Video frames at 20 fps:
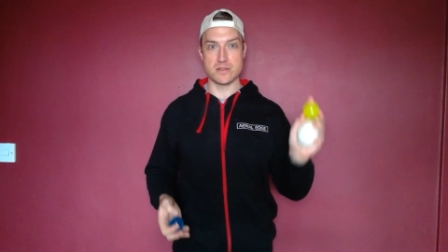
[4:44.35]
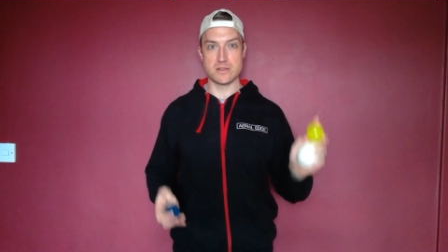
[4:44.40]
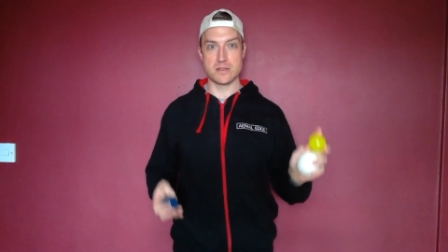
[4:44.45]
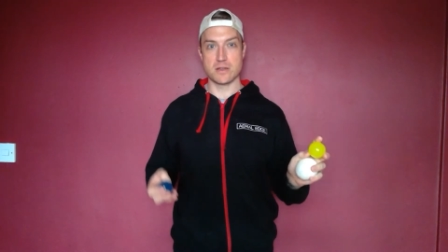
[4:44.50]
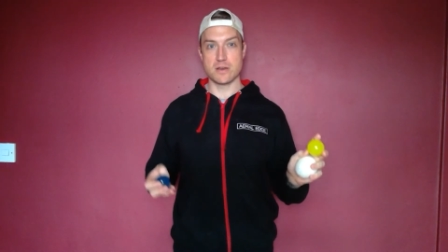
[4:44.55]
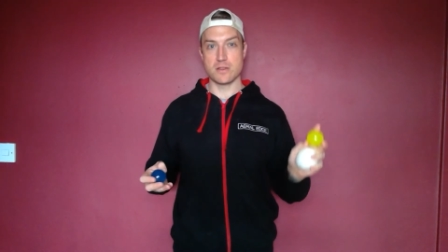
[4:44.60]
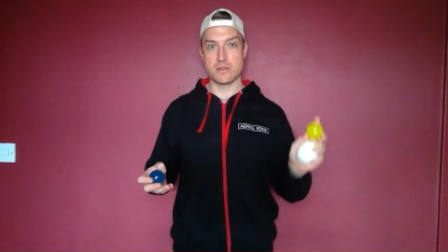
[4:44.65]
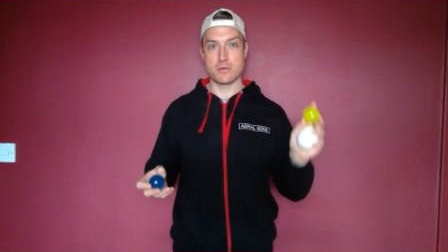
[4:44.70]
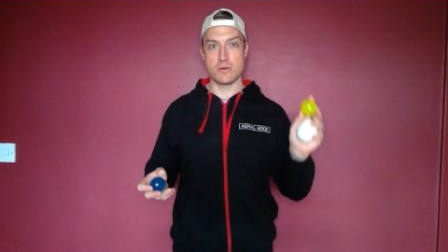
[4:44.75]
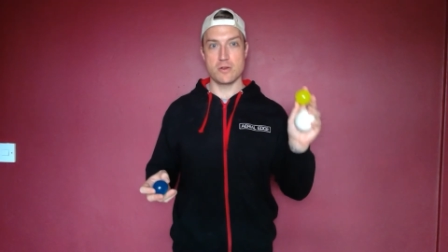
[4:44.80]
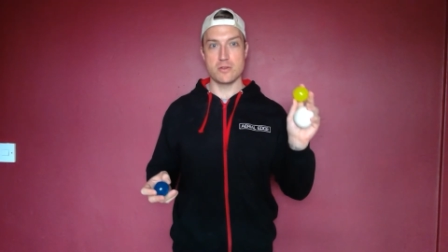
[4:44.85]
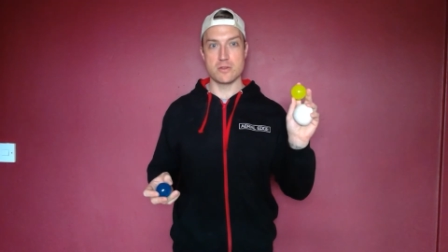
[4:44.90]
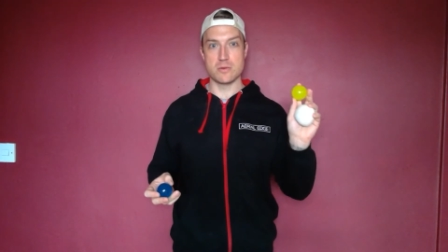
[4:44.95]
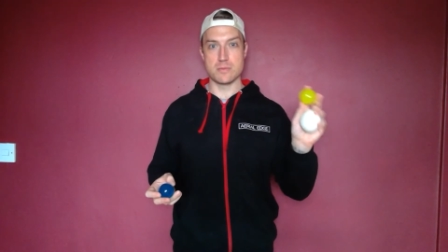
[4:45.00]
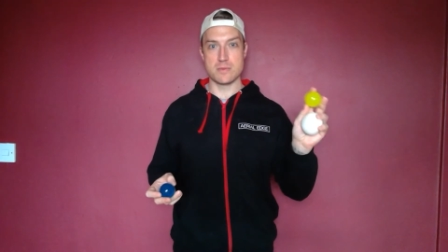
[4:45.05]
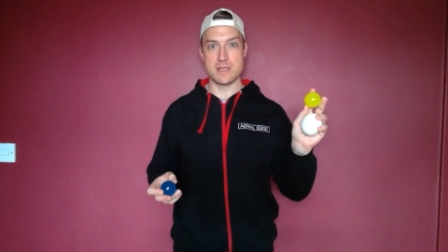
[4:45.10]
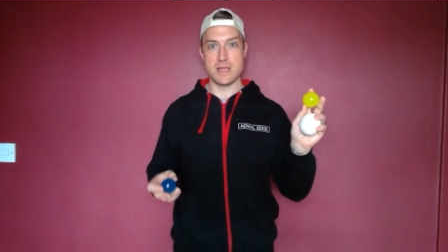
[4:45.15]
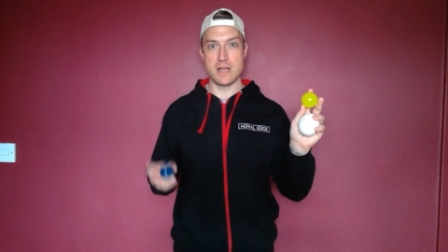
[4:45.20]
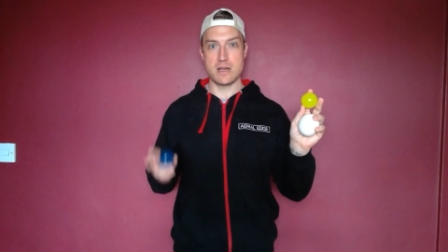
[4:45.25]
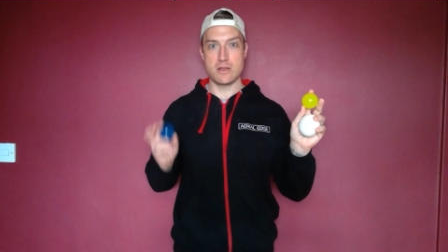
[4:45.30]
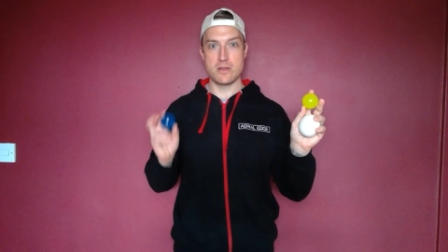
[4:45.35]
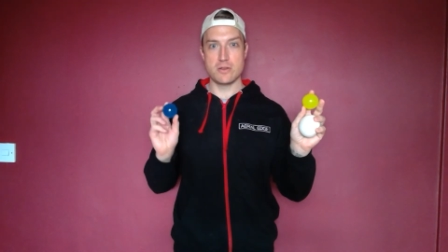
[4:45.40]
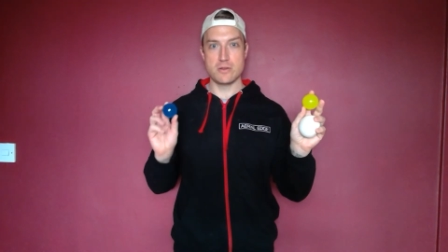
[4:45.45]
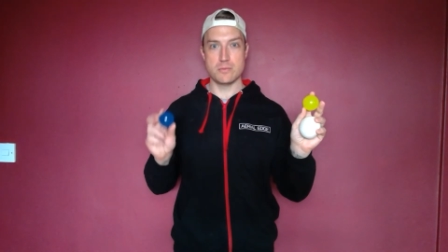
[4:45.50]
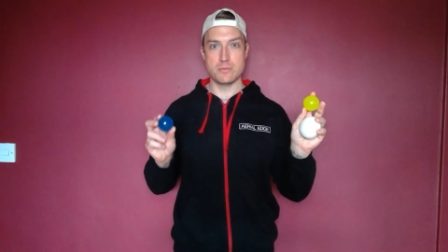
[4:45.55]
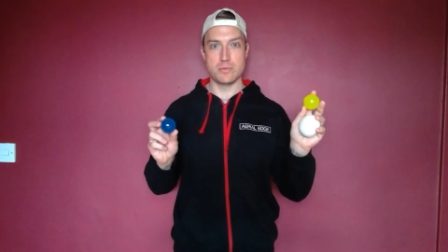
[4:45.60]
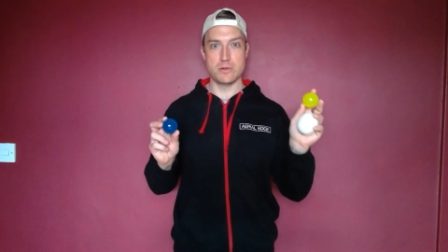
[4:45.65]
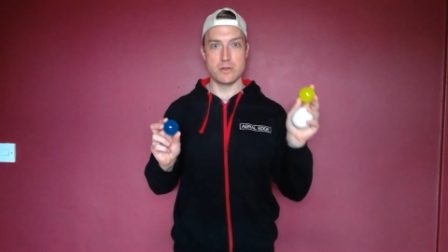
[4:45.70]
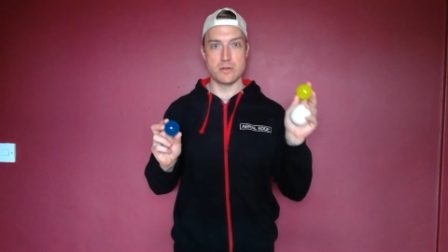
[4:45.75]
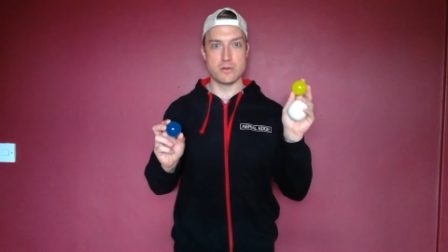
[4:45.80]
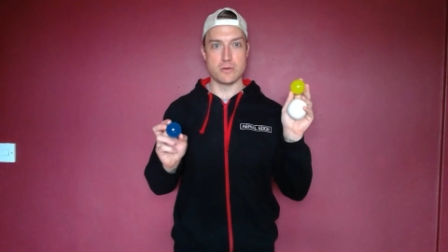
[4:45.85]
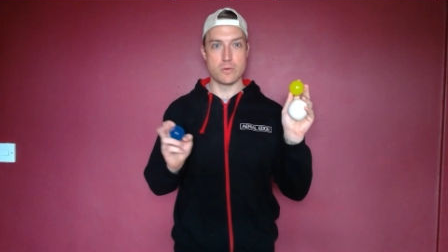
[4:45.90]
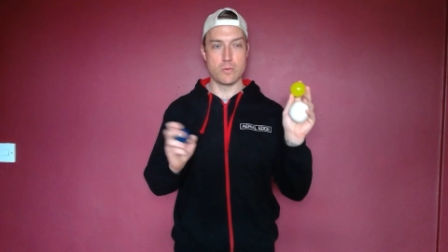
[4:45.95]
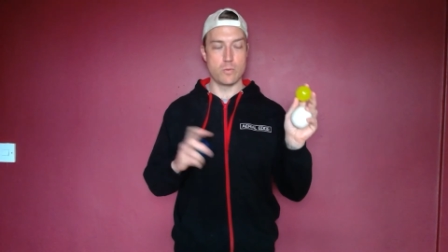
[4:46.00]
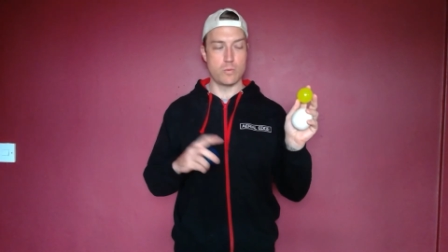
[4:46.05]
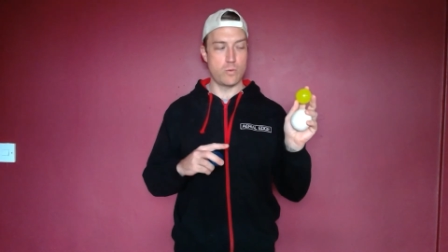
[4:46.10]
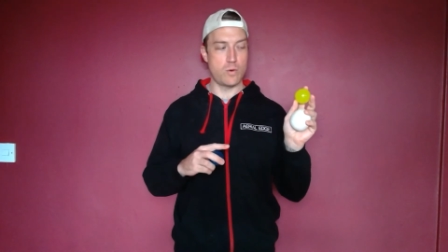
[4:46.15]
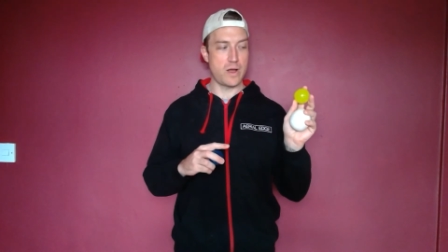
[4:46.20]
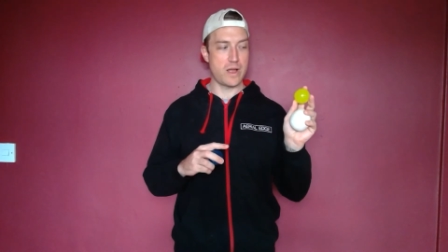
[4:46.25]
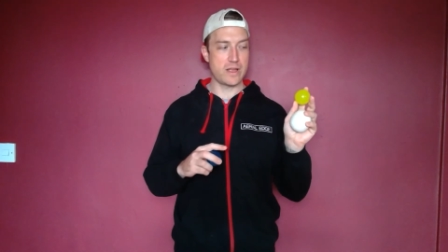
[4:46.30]
I'm going to throw them yellow, blue,
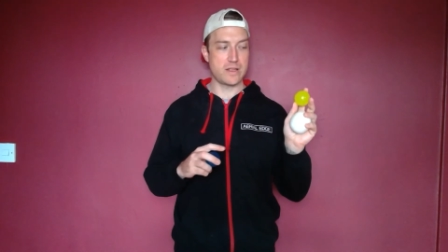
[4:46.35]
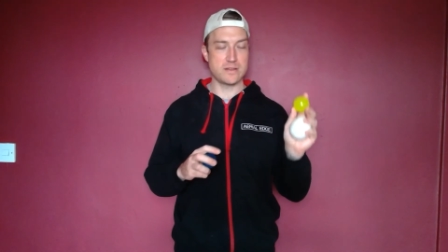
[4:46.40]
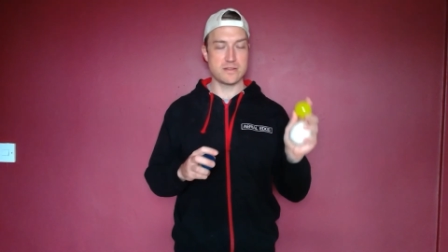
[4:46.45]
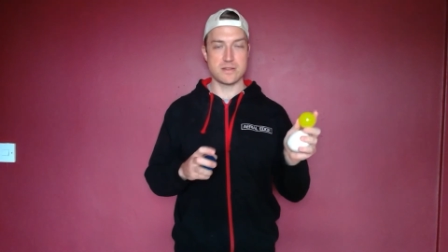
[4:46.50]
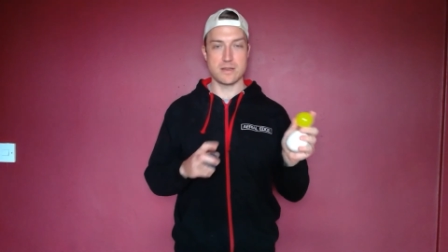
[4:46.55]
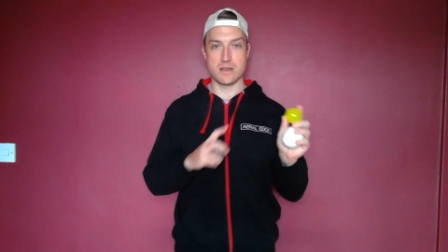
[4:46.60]
white.